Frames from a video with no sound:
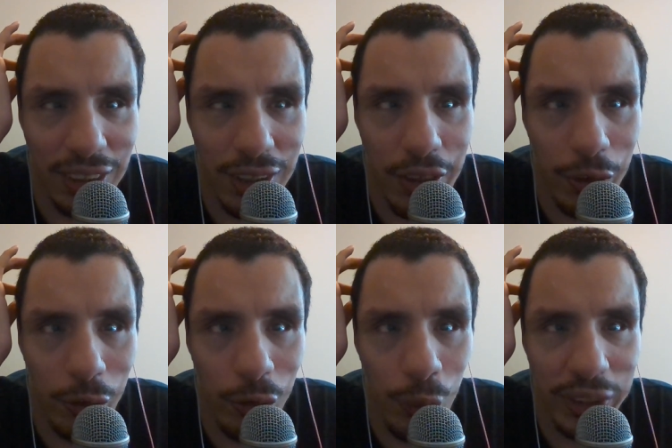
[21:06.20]
They're
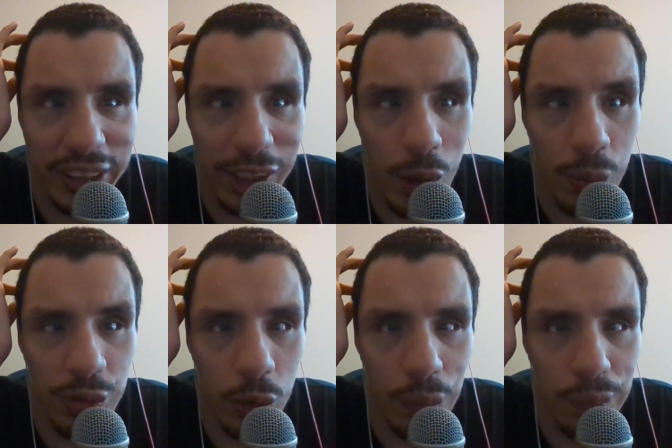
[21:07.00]
really
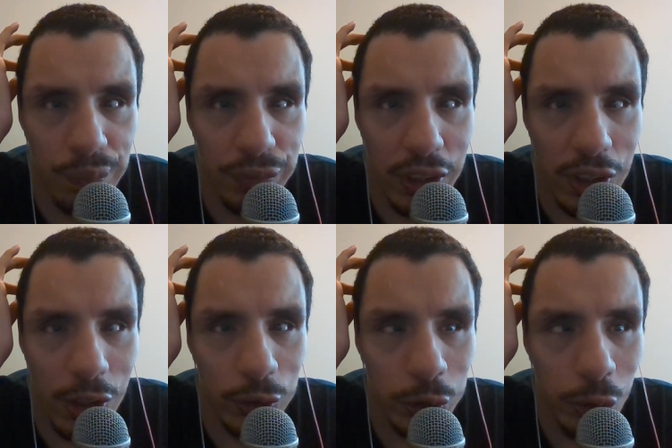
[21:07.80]
helpful.
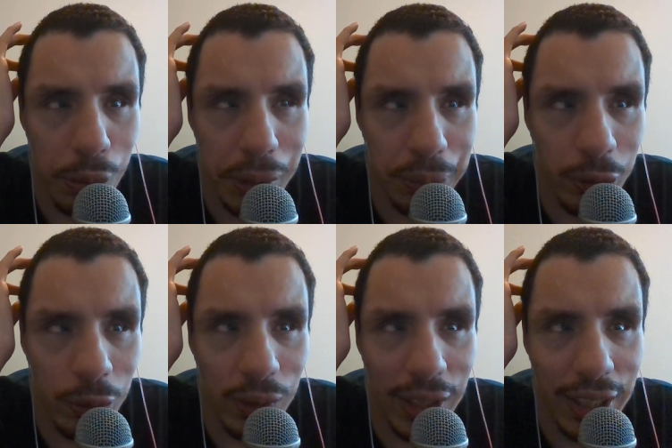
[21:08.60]
Also,
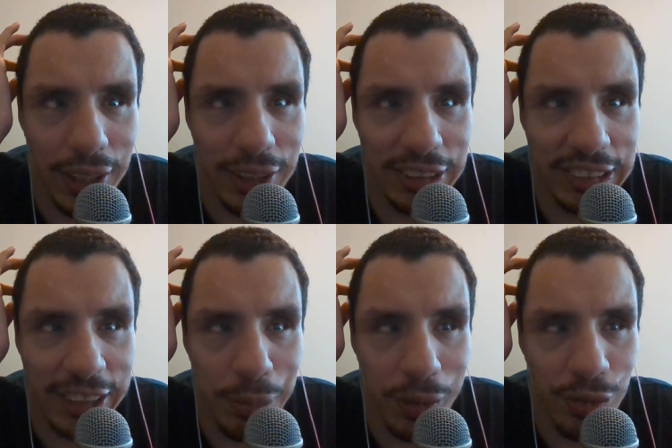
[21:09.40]
remember, I
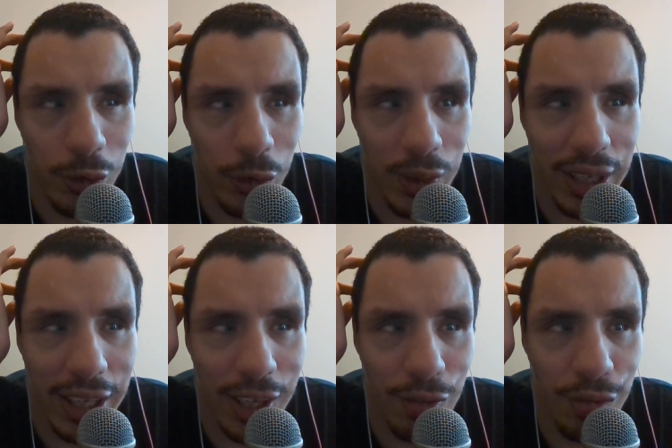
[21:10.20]
said before, I
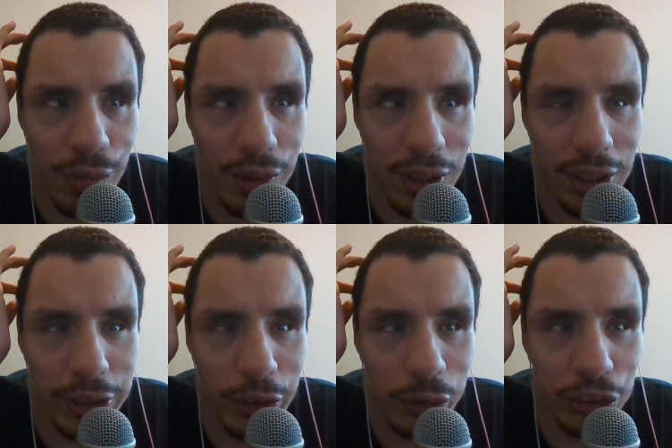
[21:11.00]
have
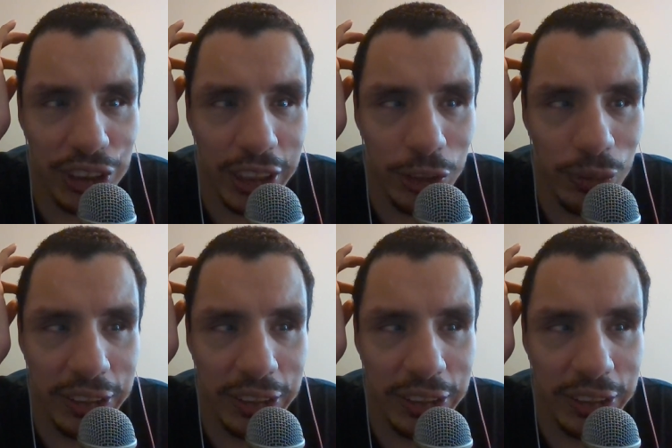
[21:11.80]
another channel.